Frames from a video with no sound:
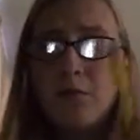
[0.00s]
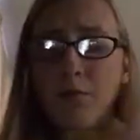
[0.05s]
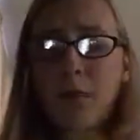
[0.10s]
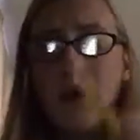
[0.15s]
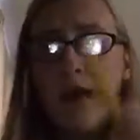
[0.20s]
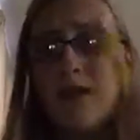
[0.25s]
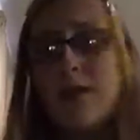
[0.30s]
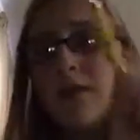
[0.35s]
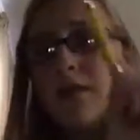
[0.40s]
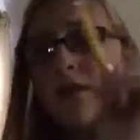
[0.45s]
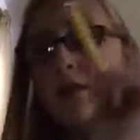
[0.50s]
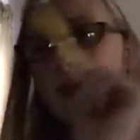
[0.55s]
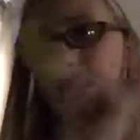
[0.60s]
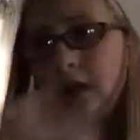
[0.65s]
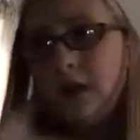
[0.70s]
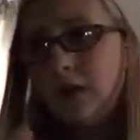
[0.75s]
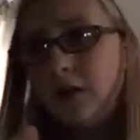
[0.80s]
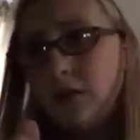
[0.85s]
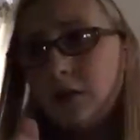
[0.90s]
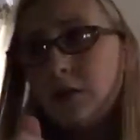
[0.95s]
Beth
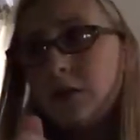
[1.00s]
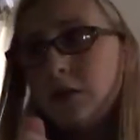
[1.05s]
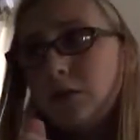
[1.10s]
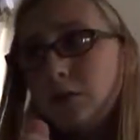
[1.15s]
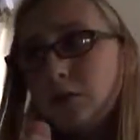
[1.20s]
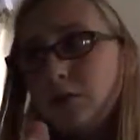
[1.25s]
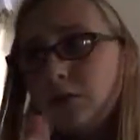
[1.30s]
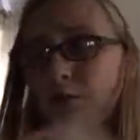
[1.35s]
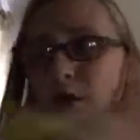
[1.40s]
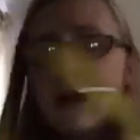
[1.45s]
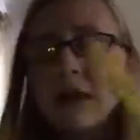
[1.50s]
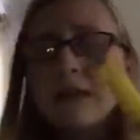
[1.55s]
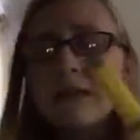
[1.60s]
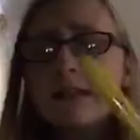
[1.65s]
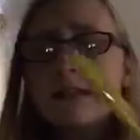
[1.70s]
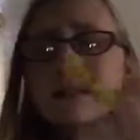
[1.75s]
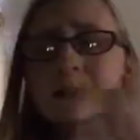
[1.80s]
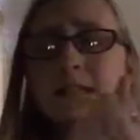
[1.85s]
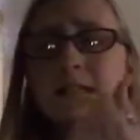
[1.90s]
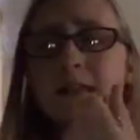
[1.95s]
and
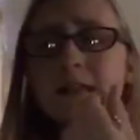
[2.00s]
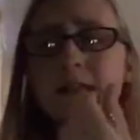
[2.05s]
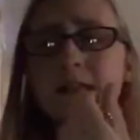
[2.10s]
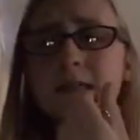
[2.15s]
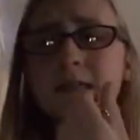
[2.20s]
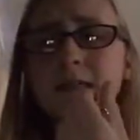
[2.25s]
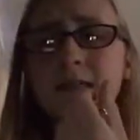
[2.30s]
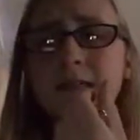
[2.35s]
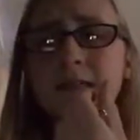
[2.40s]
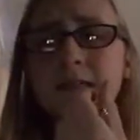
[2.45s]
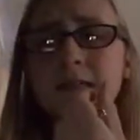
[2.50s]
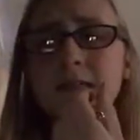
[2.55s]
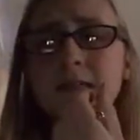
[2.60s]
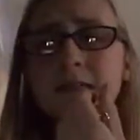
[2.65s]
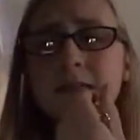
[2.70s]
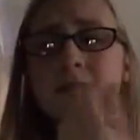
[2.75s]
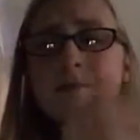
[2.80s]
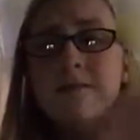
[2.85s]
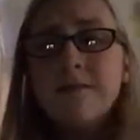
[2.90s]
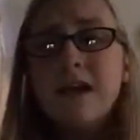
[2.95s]
Chris,
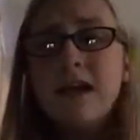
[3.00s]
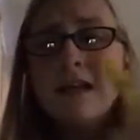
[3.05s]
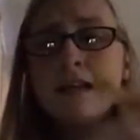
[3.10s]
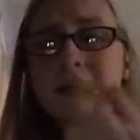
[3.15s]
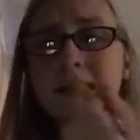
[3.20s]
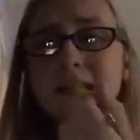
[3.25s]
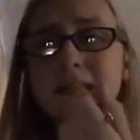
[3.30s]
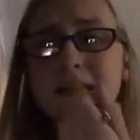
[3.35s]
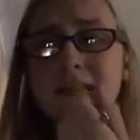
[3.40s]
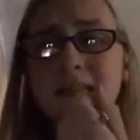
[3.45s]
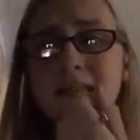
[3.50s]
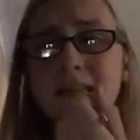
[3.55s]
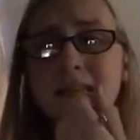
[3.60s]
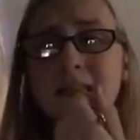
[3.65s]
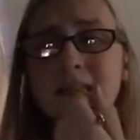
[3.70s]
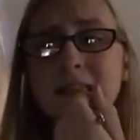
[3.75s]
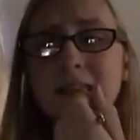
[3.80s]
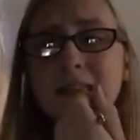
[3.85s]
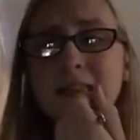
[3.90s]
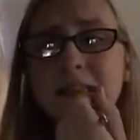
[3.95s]
friends.
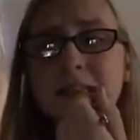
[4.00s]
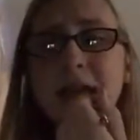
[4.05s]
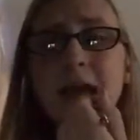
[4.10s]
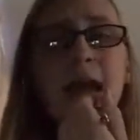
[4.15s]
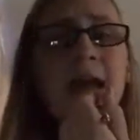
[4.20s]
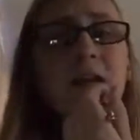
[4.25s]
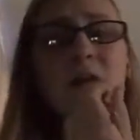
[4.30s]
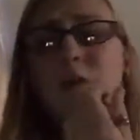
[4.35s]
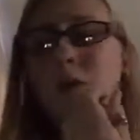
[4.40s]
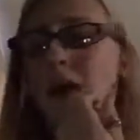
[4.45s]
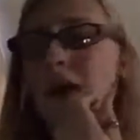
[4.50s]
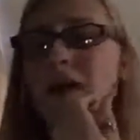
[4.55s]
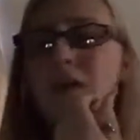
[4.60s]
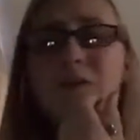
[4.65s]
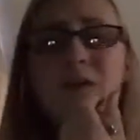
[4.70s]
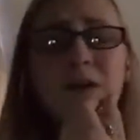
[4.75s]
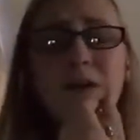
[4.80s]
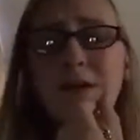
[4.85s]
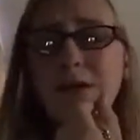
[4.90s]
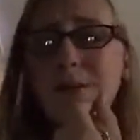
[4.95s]
I don't
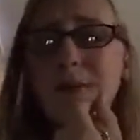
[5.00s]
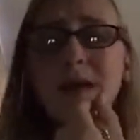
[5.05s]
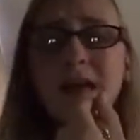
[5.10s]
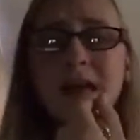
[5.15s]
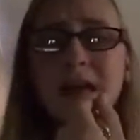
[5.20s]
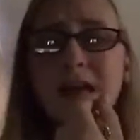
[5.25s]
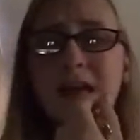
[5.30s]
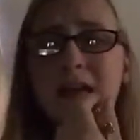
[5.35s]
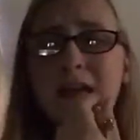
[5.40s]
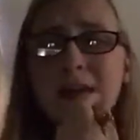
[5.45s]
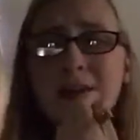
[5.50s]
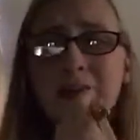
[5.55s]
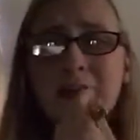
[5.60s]
have very many.